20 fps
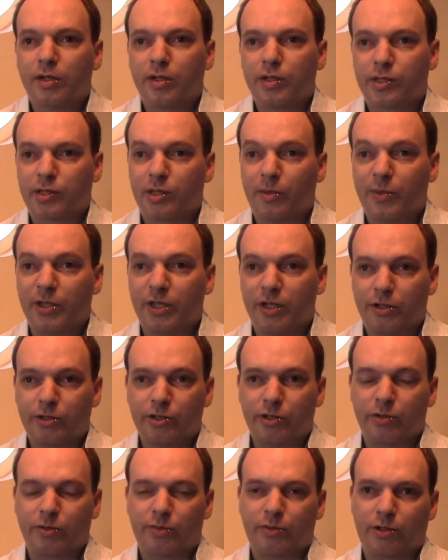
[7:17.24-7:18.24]
some of the
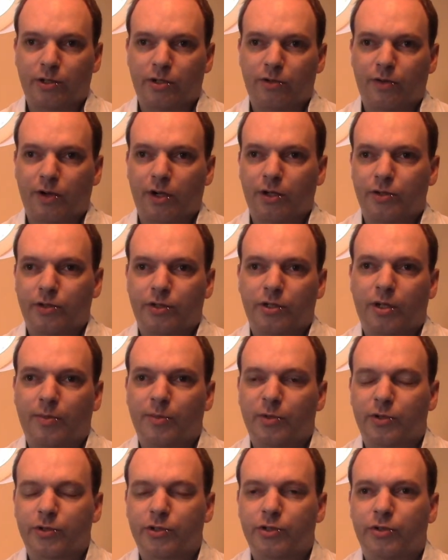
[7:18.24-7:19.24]
issues with corrosion.
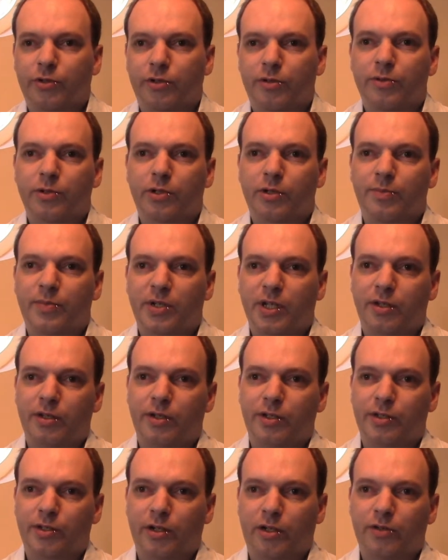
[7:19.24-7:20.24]
I'm not sure it will
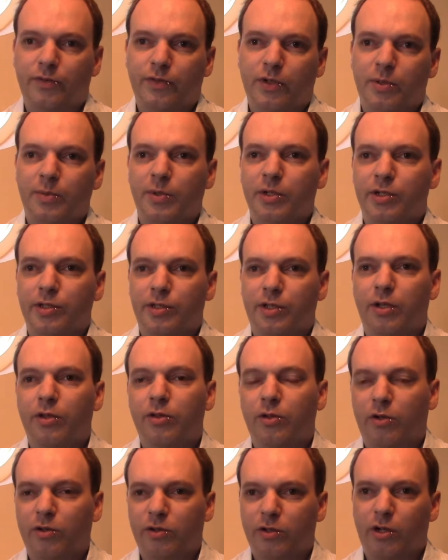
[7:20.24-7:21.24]
completely solve it because they're
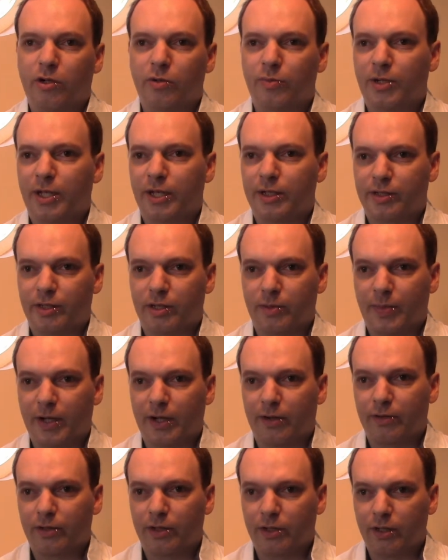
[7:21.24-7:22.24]
not gold plated
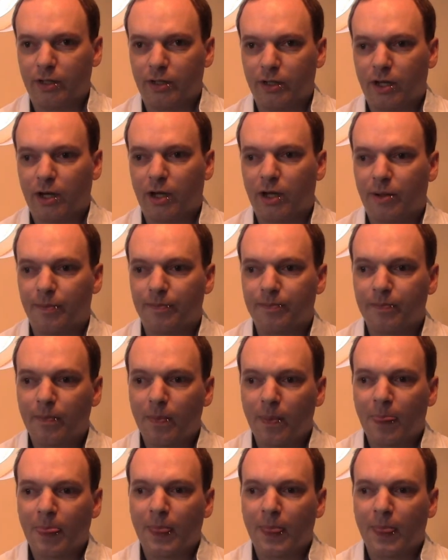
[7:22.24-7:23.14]
apparently. Um,